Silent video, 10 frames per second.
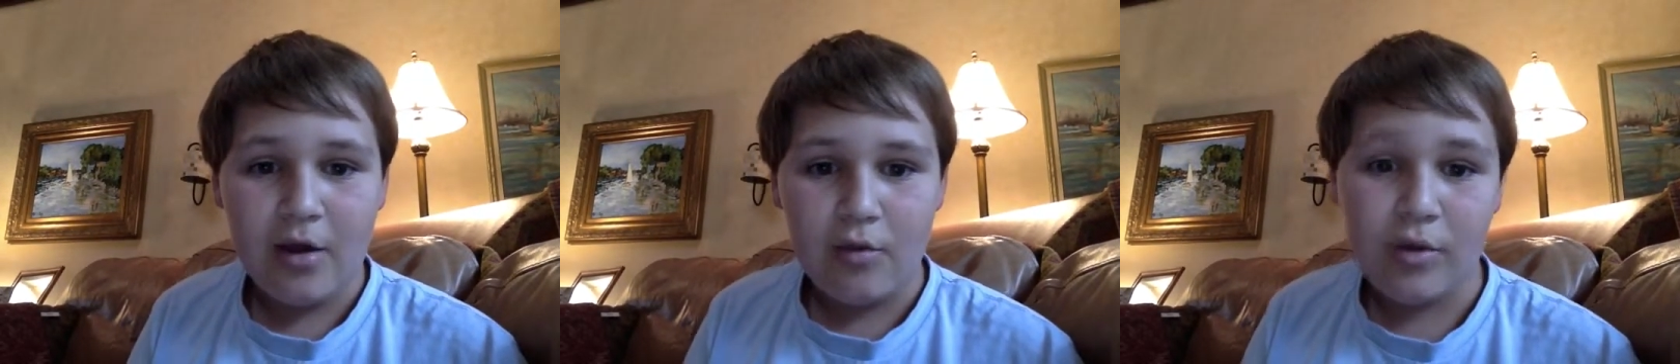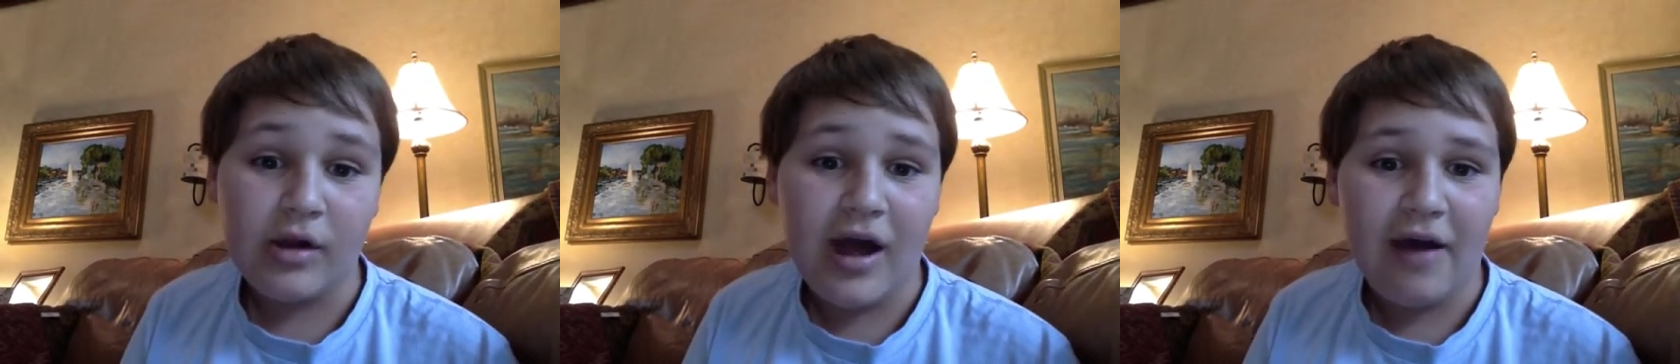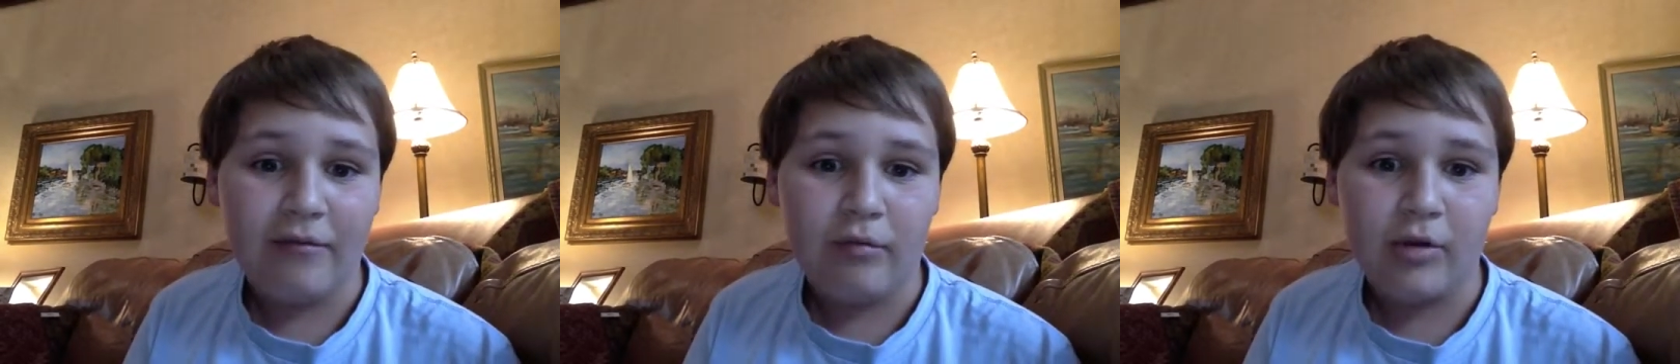
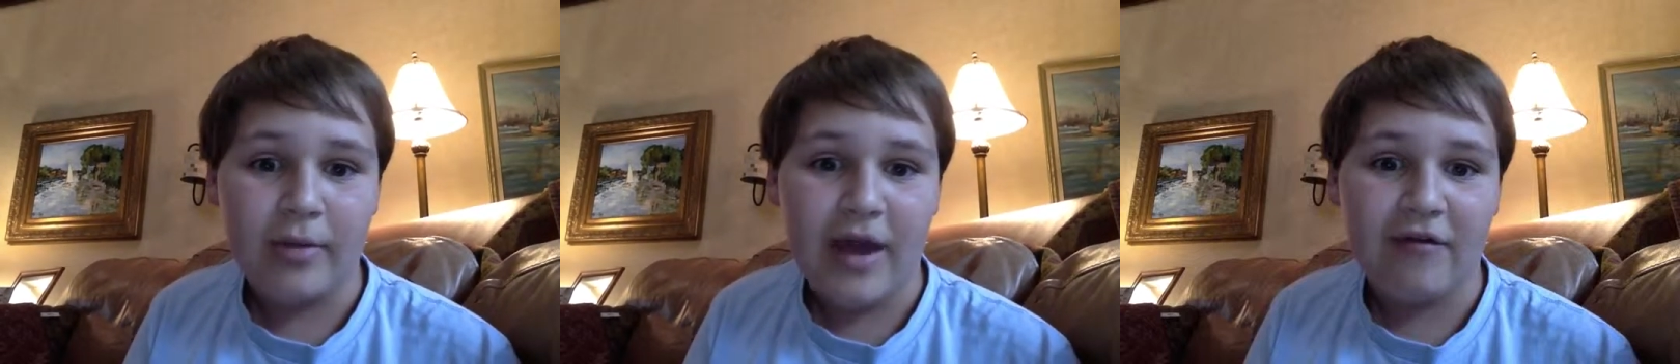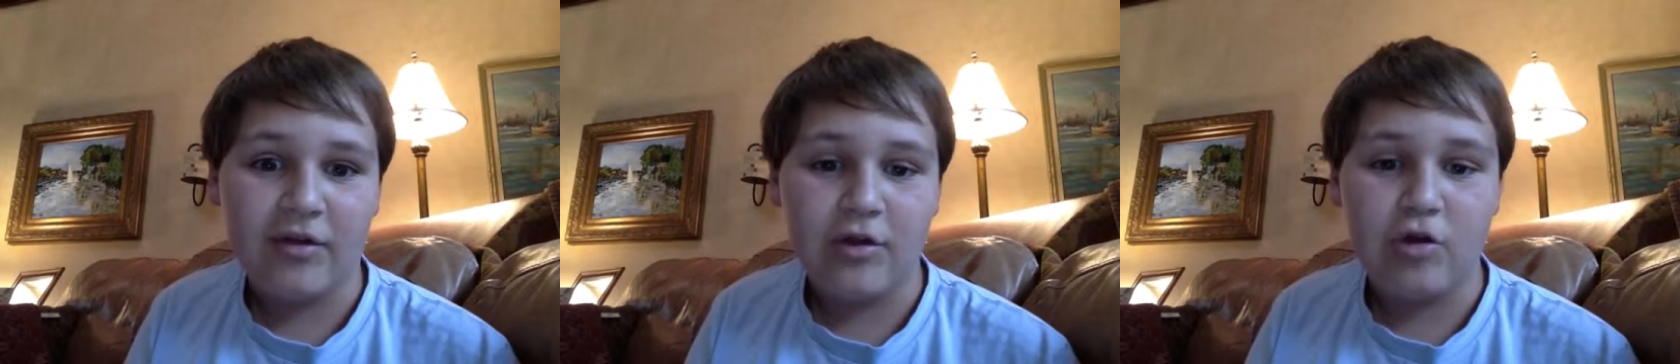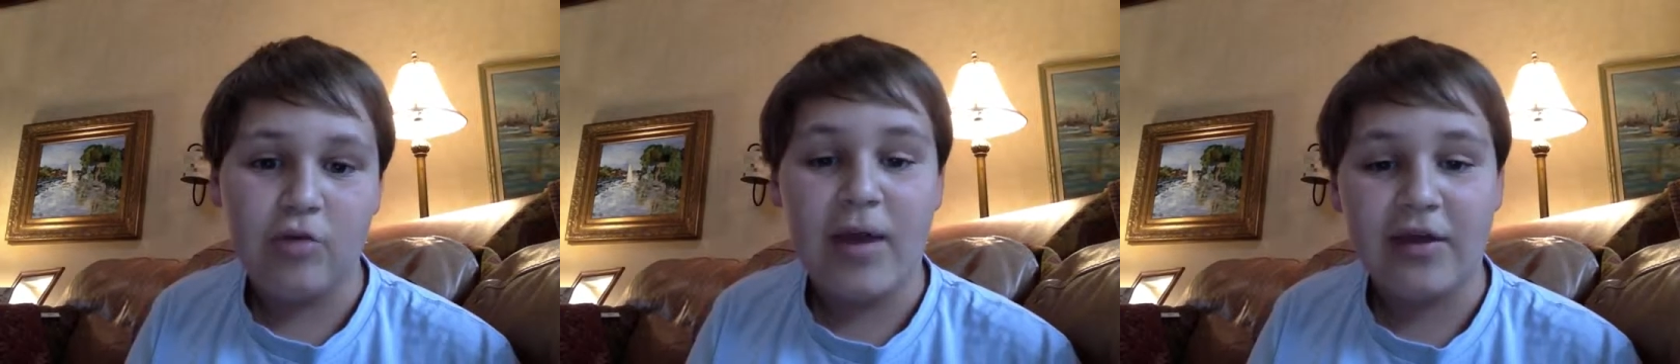We'll be having
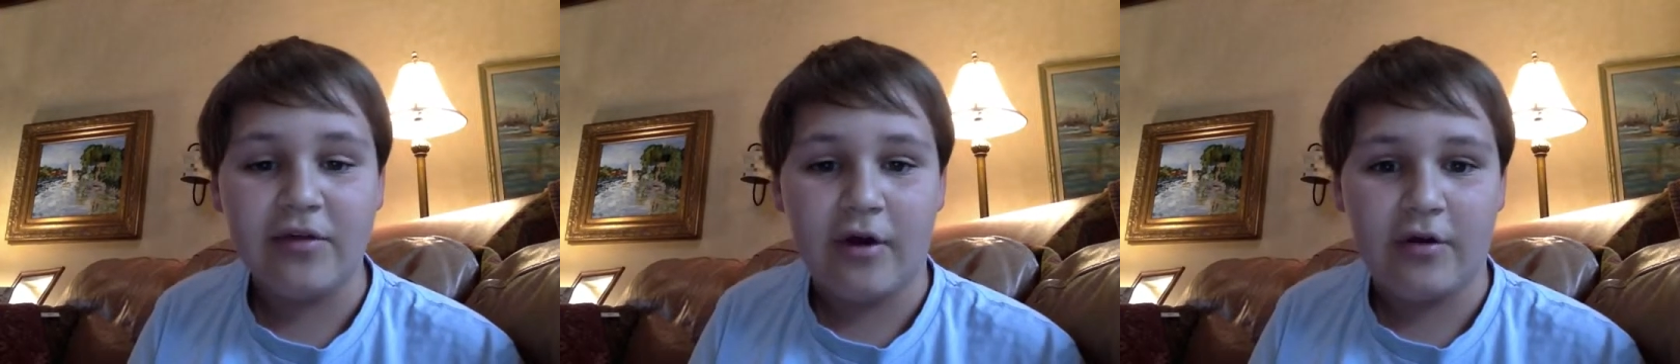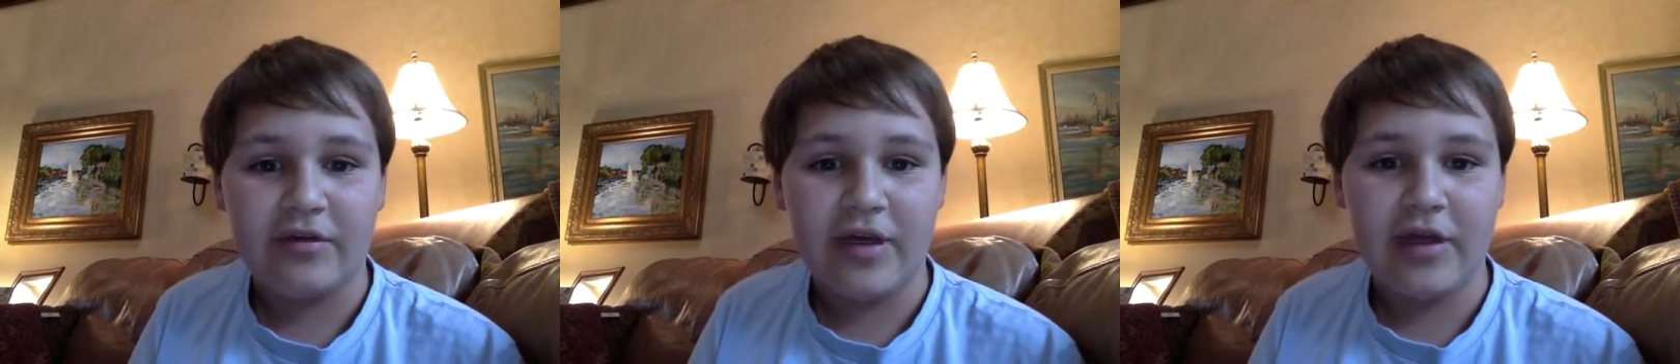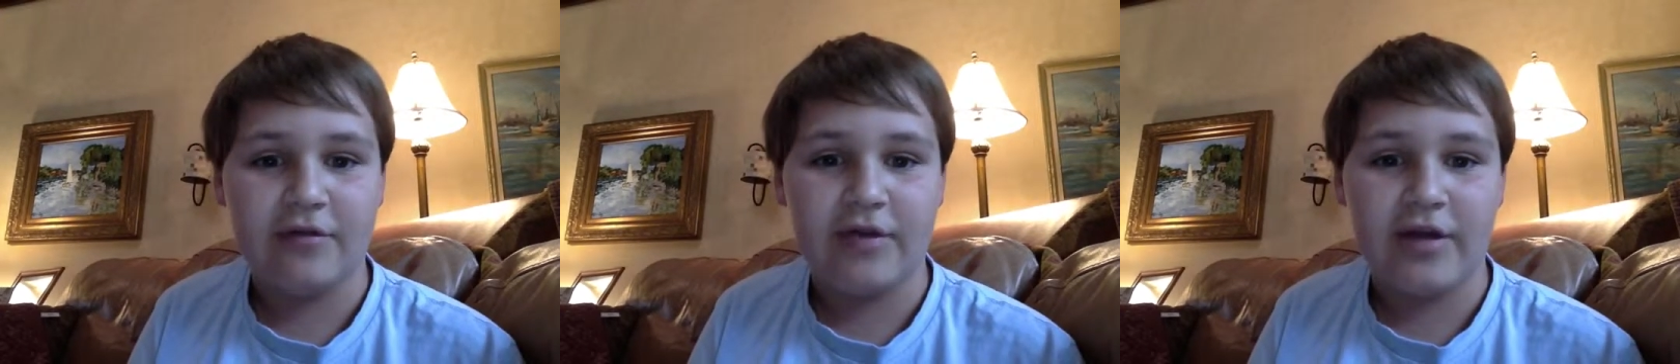new Banks Talks
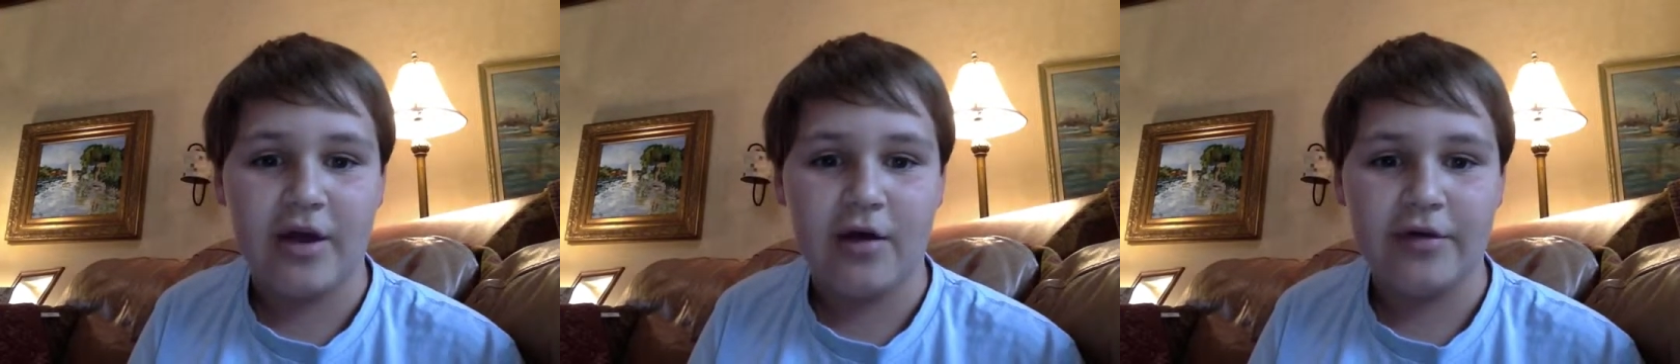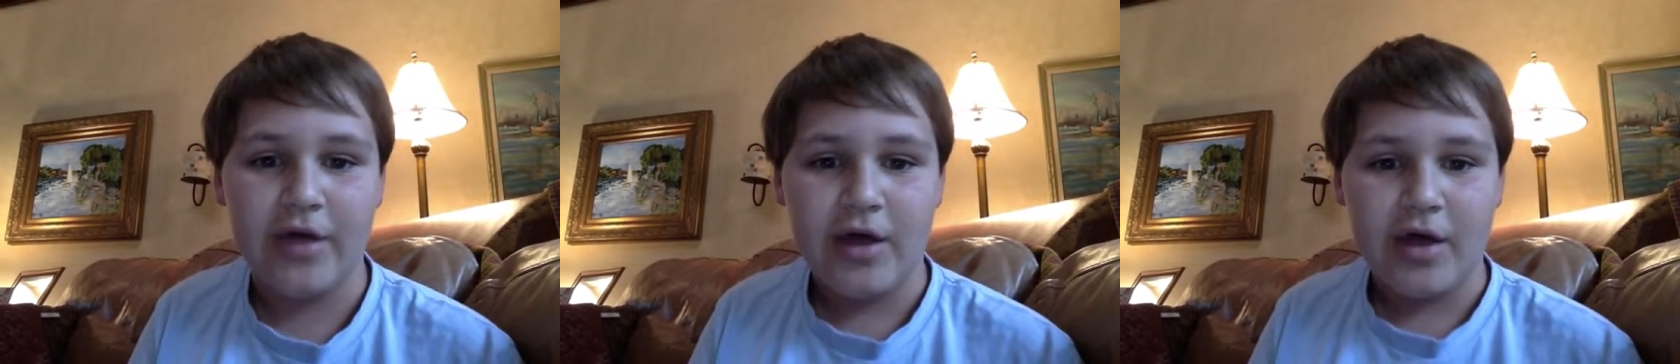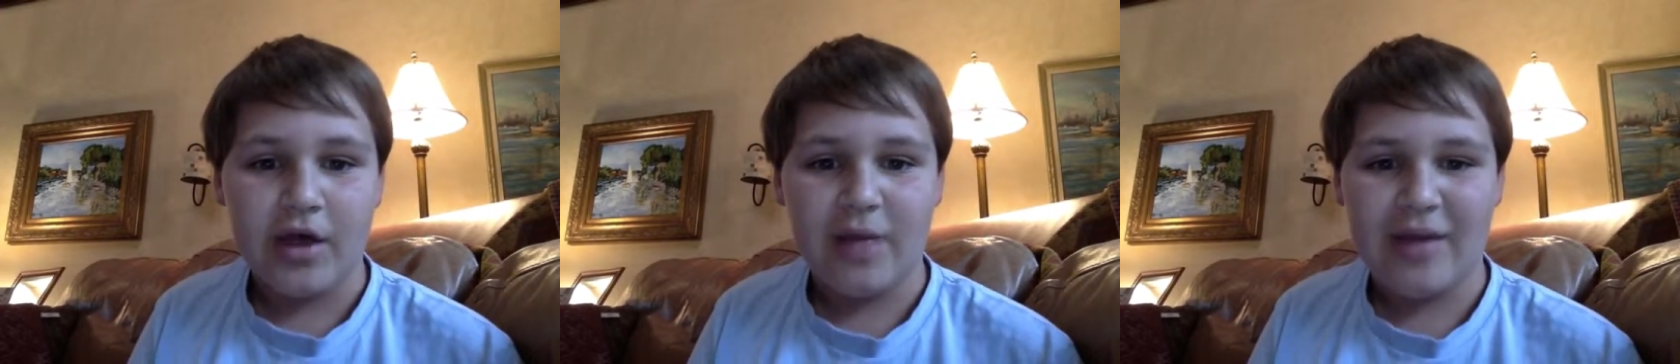Tanks videos
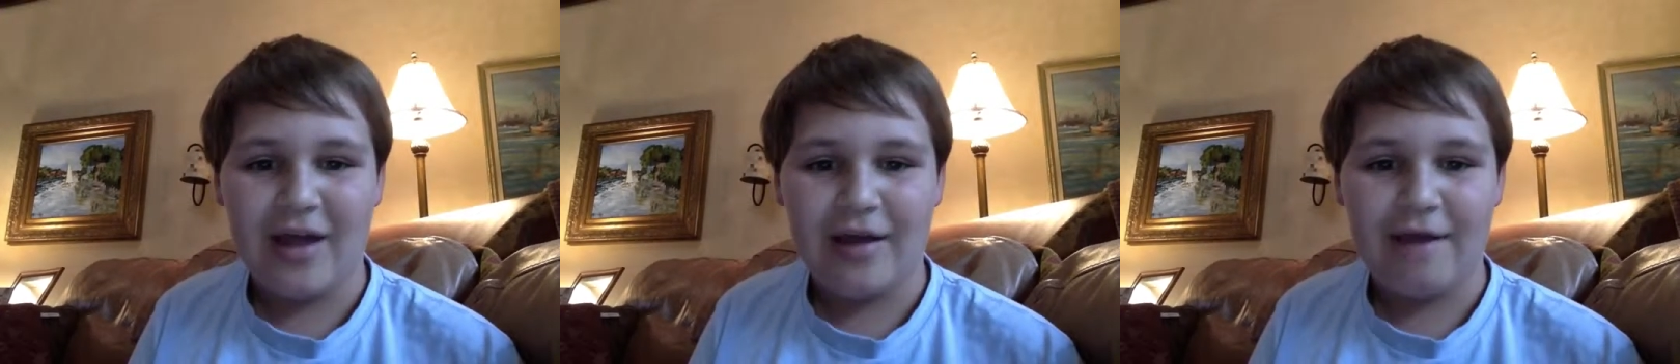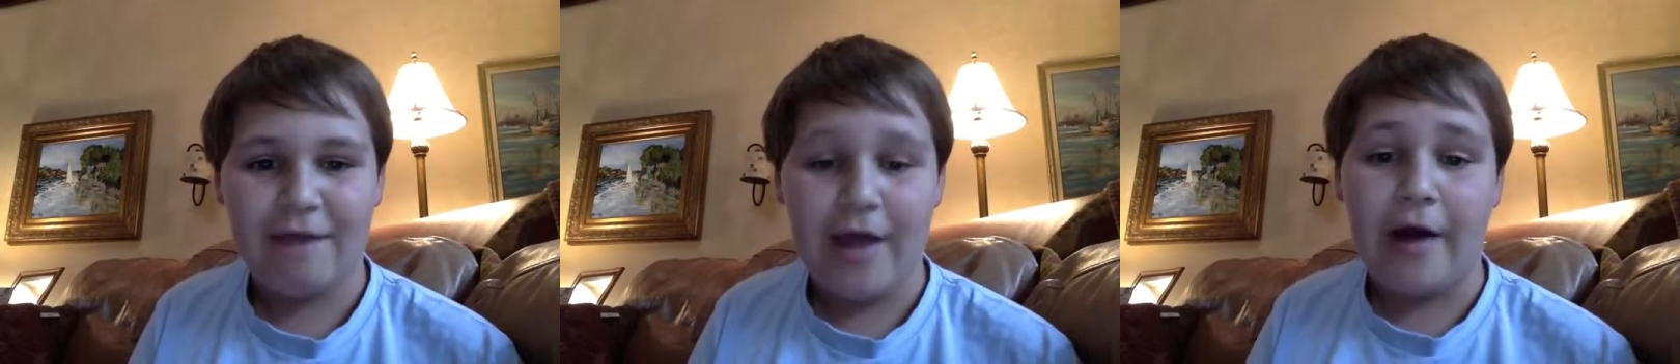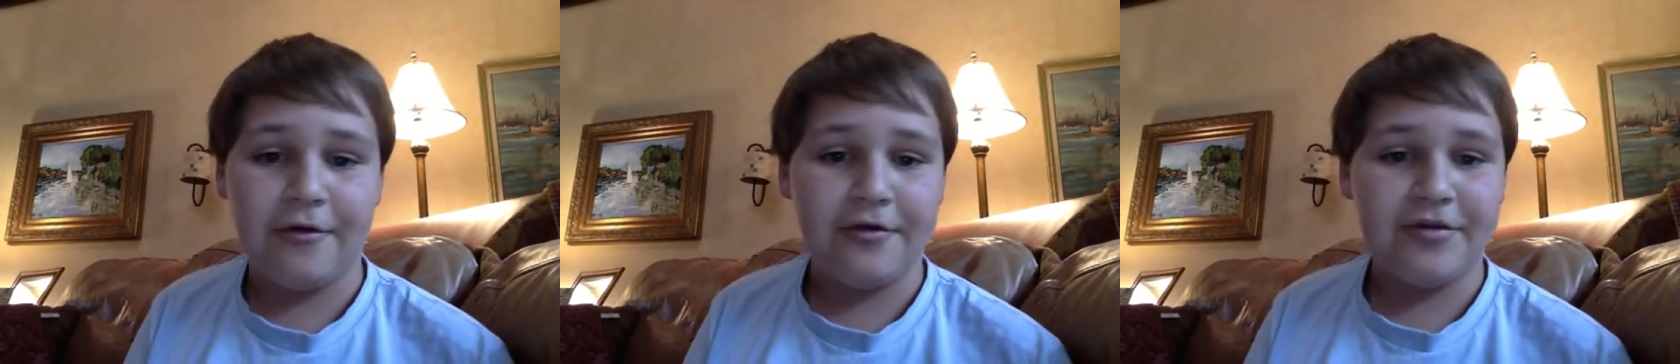coming out every
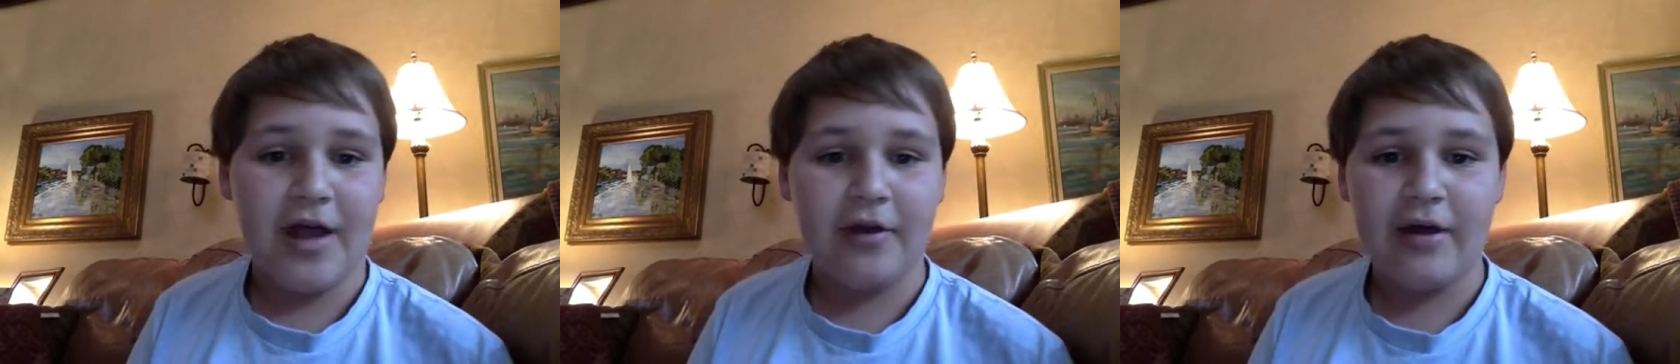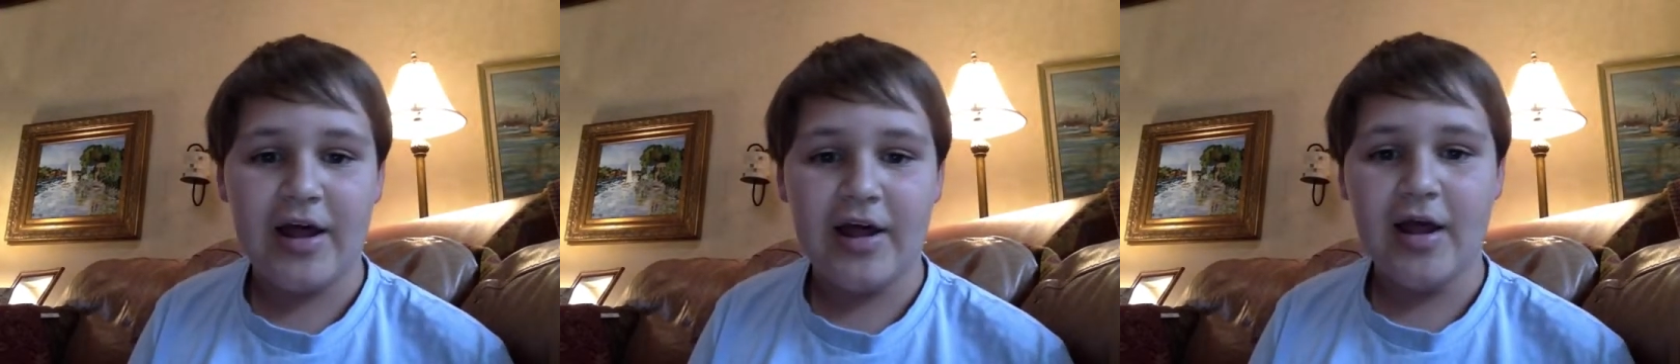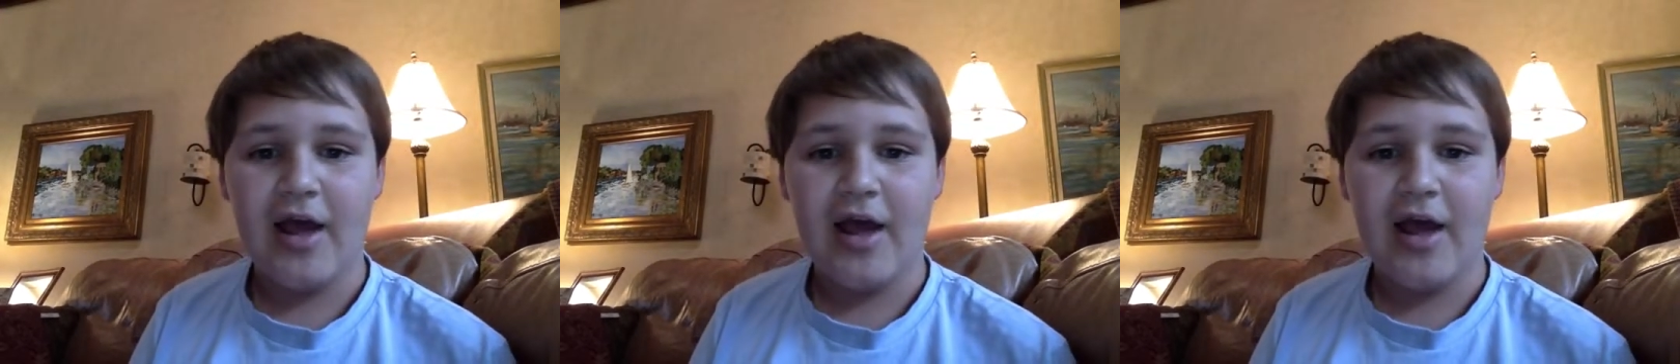other Saturday,